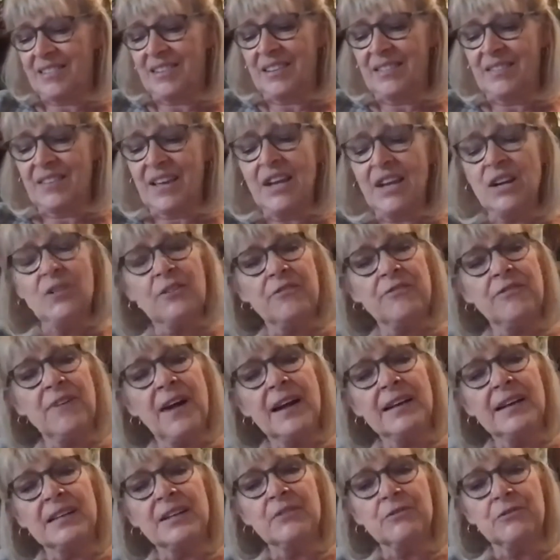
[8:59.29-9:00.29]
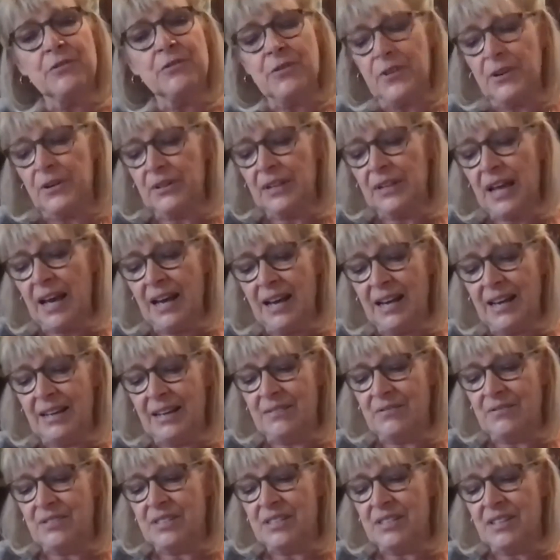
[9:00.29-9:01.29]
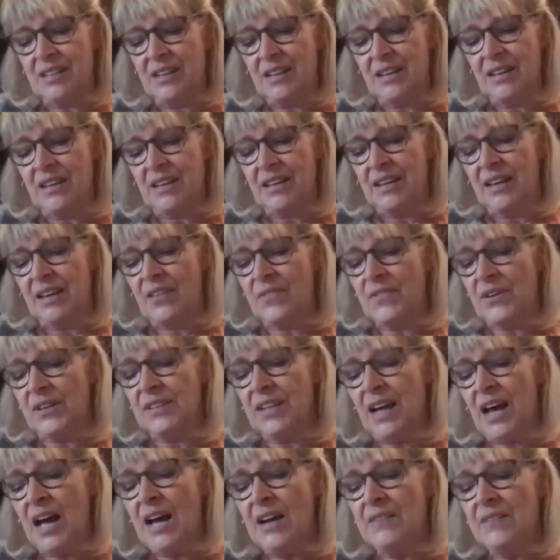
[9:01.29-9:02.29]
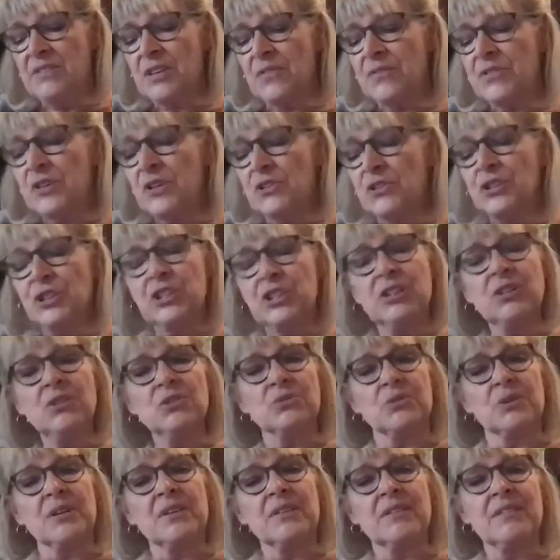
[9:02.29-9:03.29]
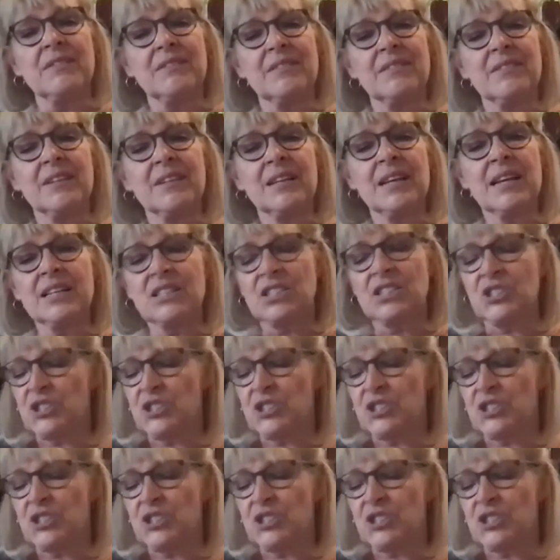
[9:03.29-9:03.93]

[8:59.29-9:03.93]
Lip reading: They are fighting for their lives and the lives of their children, the next